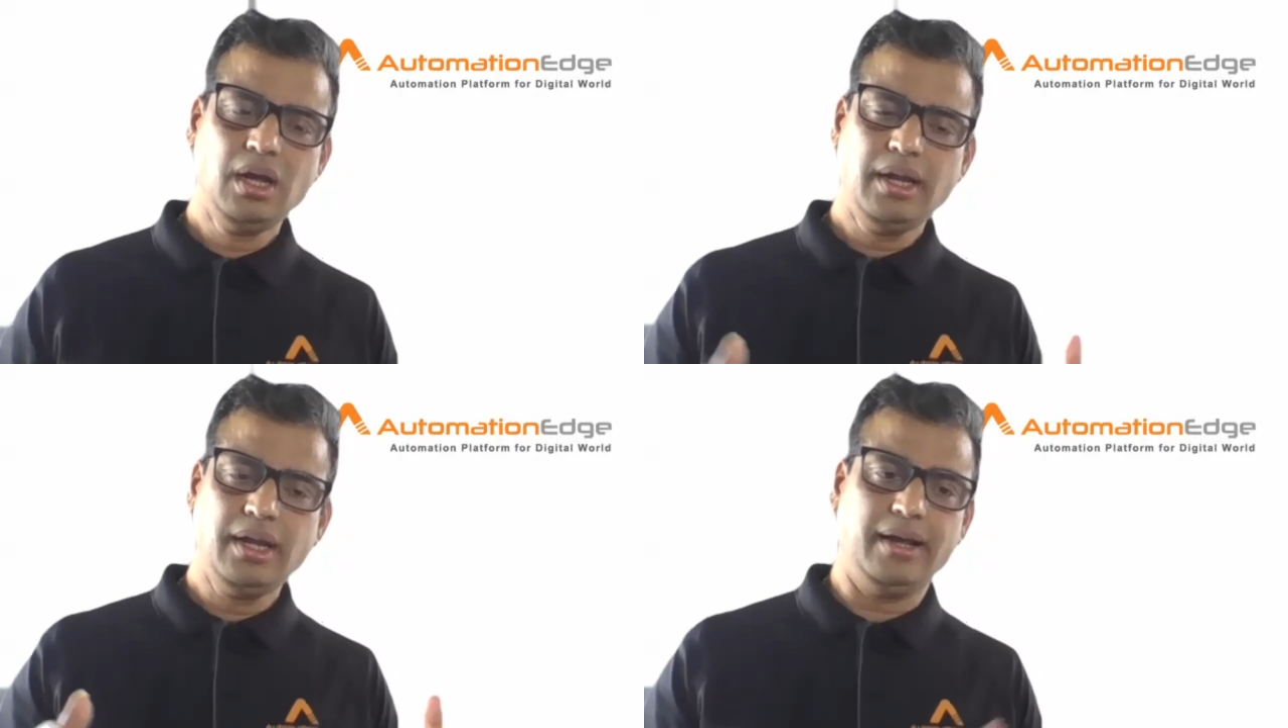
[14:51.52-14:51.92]

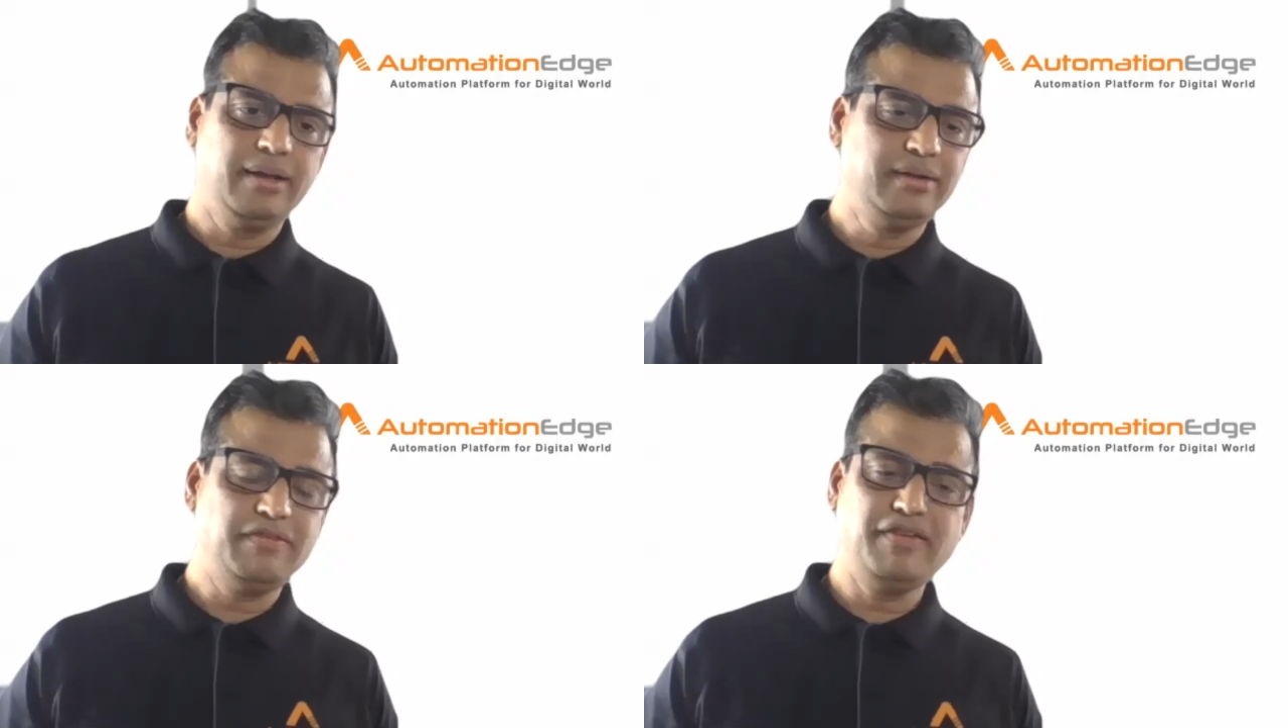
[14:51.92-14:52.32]
Yeah,
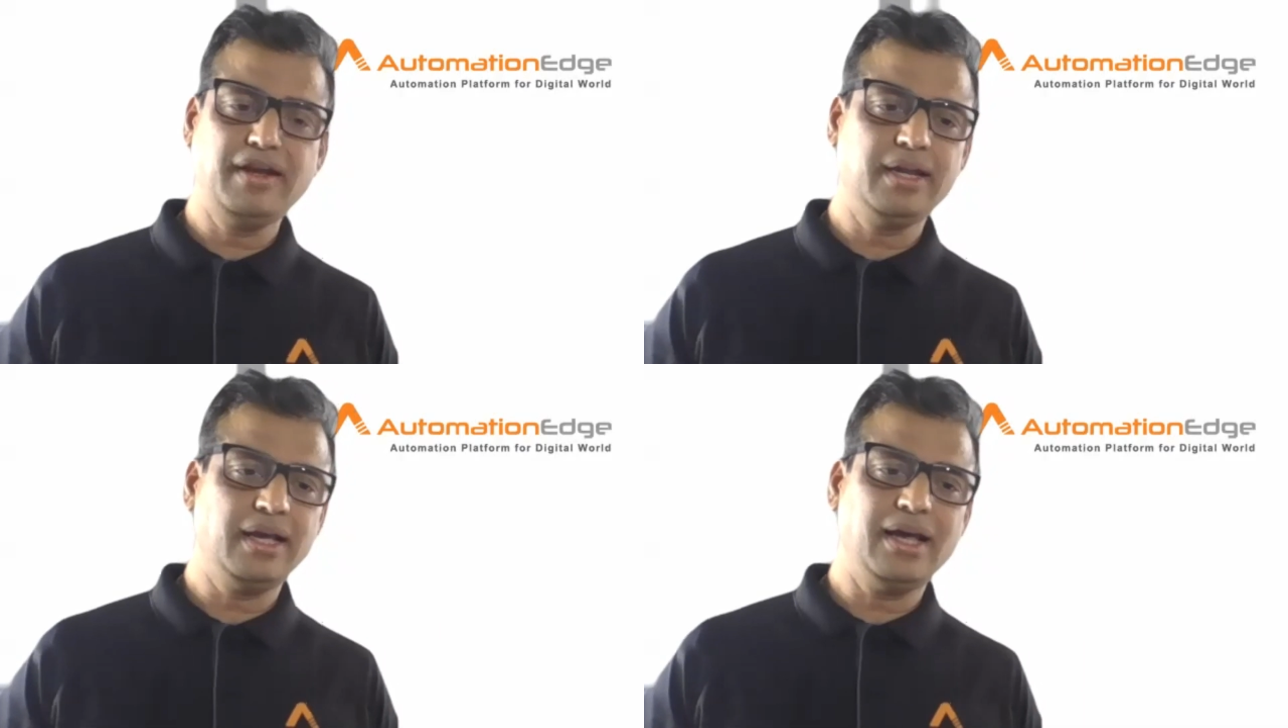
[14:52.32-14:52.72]

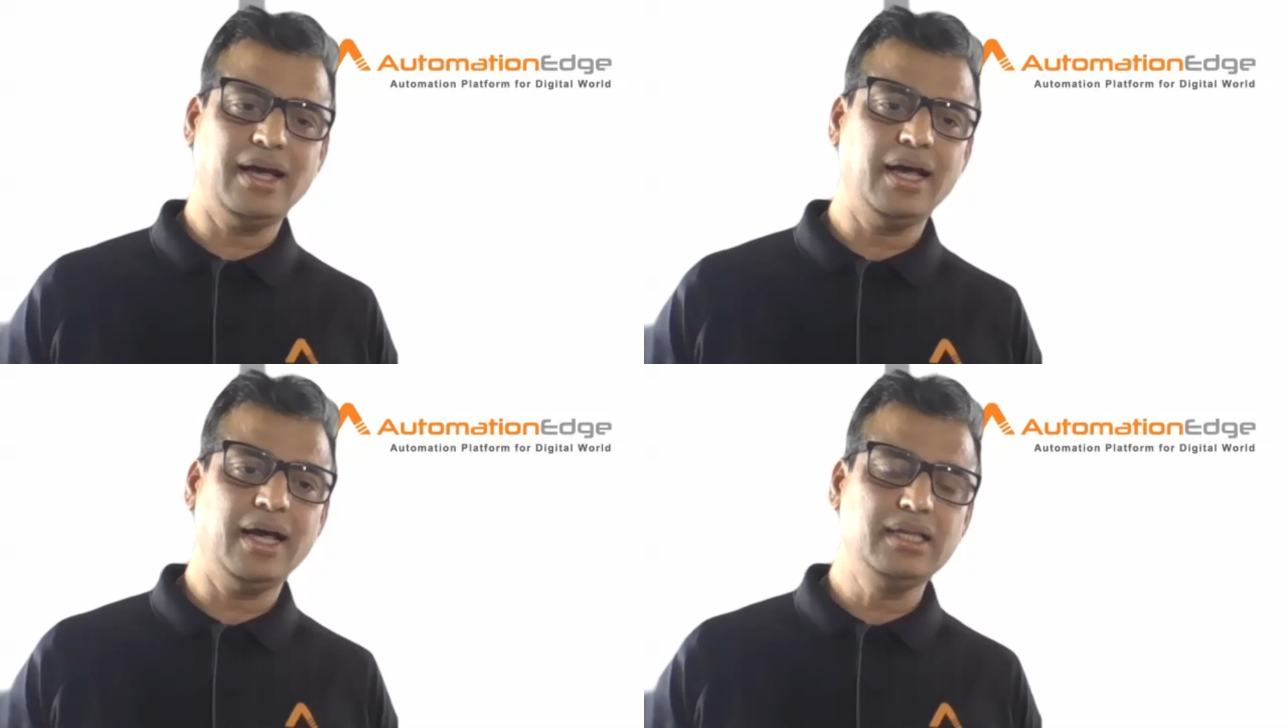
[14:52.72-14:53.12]
definitely.
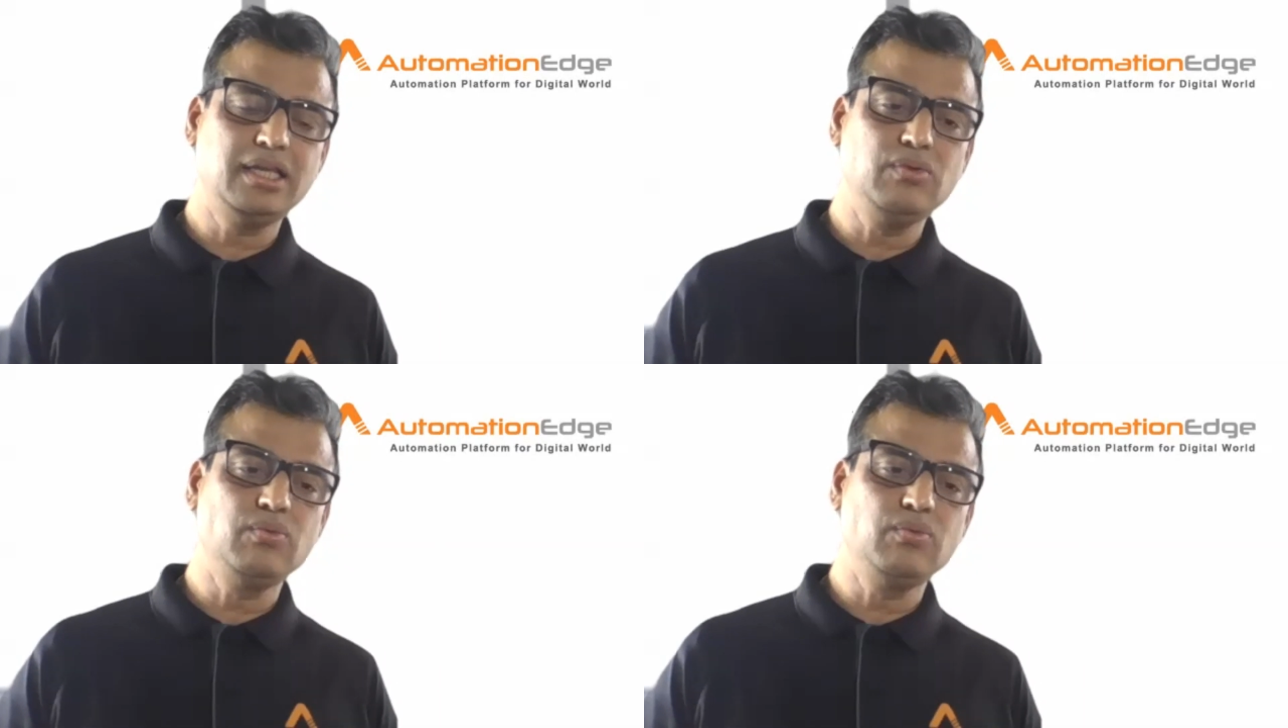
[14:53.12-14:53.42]
I think